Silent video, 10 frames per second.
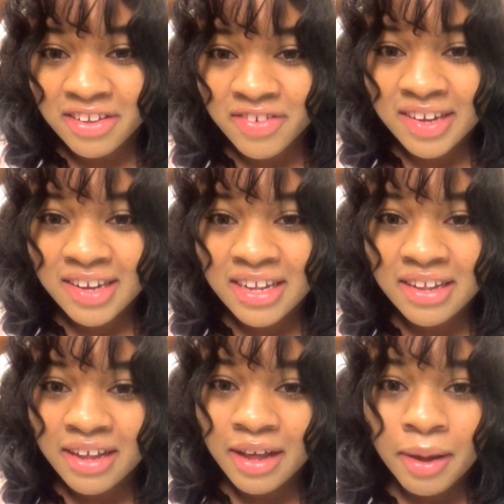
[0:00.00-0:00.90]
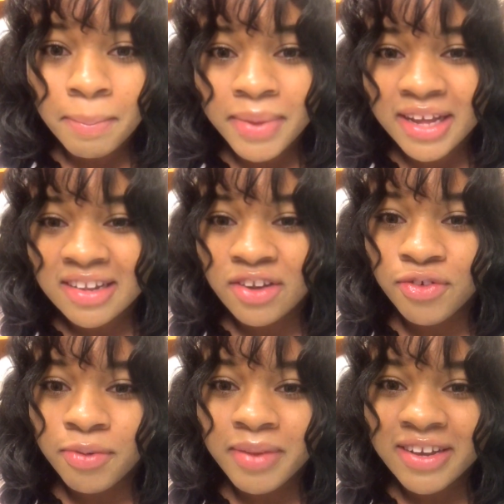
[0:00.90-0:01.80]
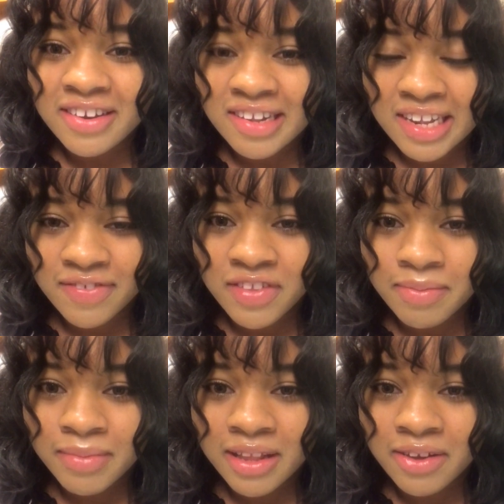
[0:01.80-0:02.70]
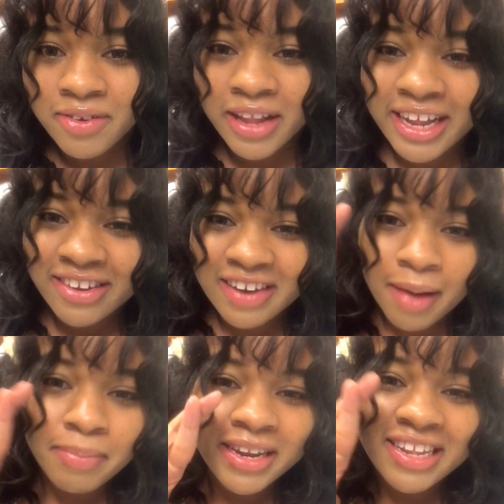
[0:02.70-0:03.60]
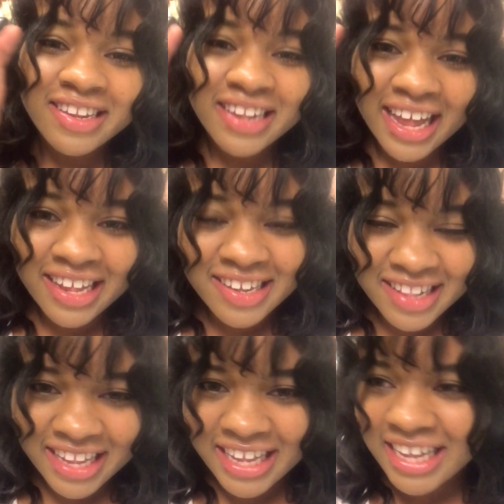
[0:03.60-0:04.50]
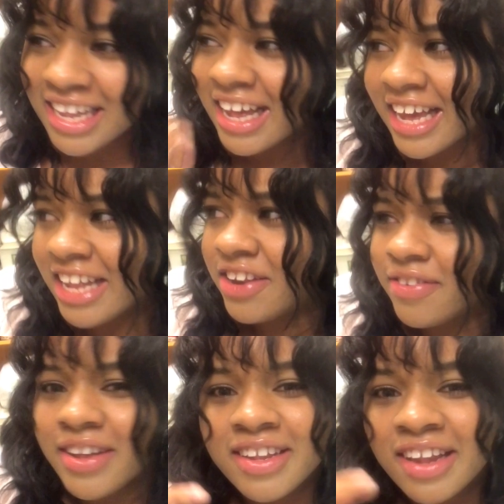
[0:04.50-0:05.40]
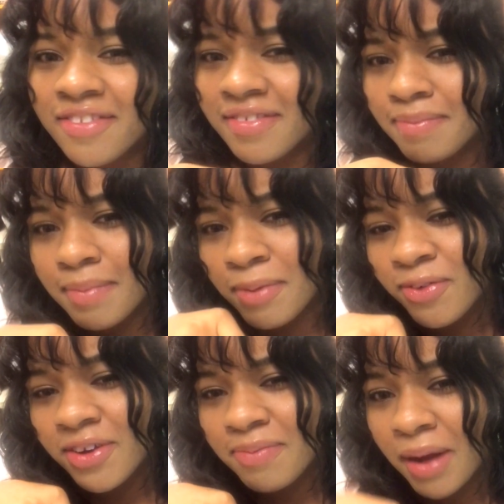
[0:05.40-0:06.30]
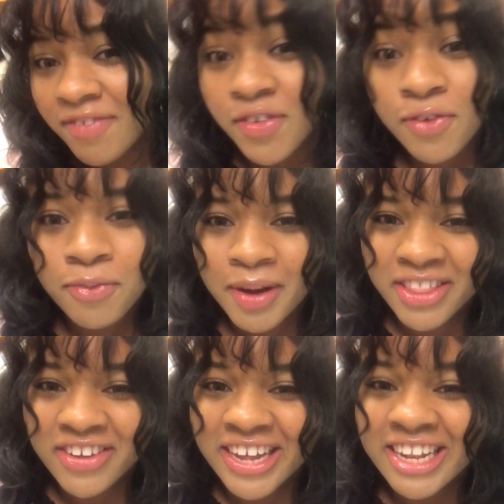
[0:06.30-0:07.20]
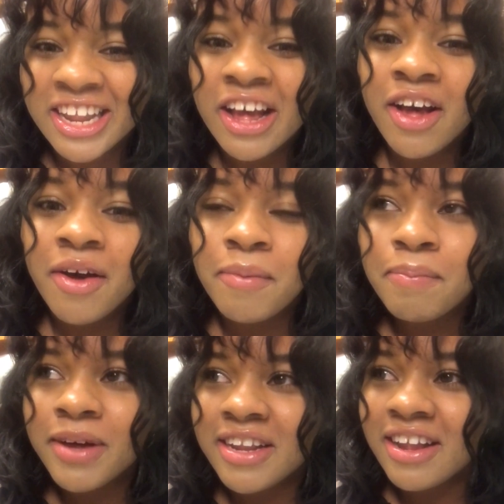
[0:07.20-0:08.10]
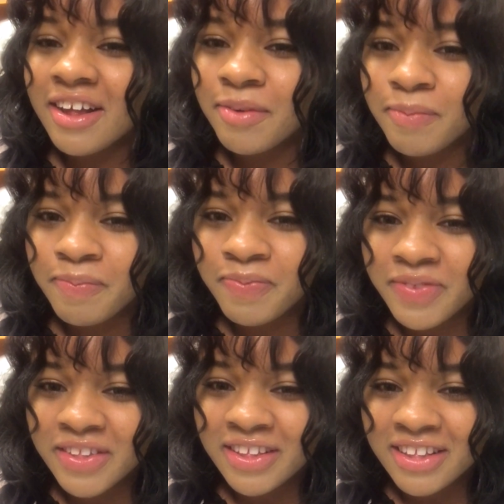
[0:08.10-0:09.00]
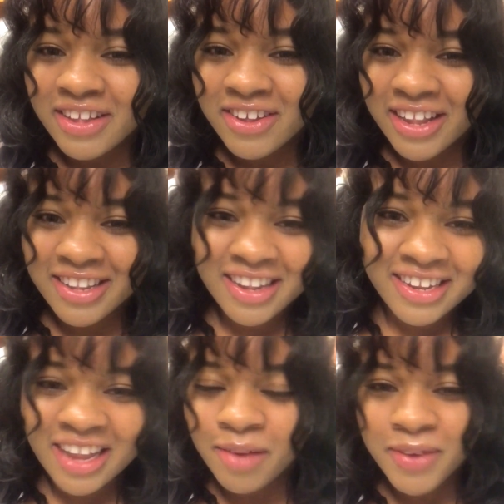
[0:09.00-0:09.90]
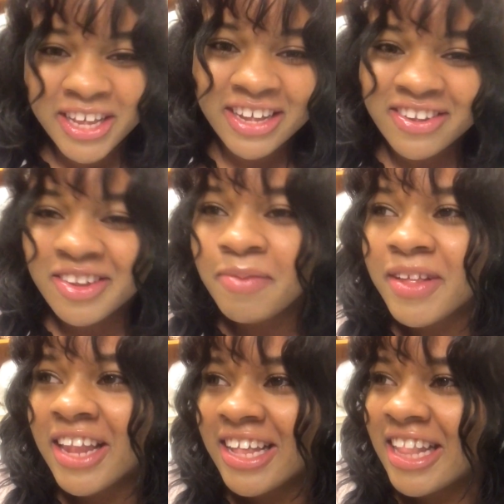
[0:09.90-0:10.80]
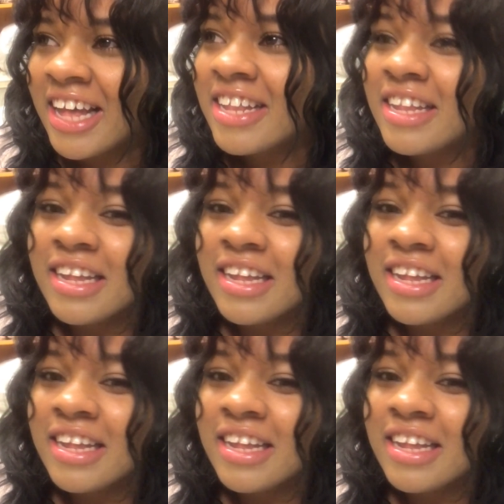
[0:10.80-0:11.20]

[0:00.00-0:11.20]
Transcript: interested, because I normally just give them the little like Japanese X thingy. I can't do it because I'm holding my phone with my other hand, but or like say dame or something like that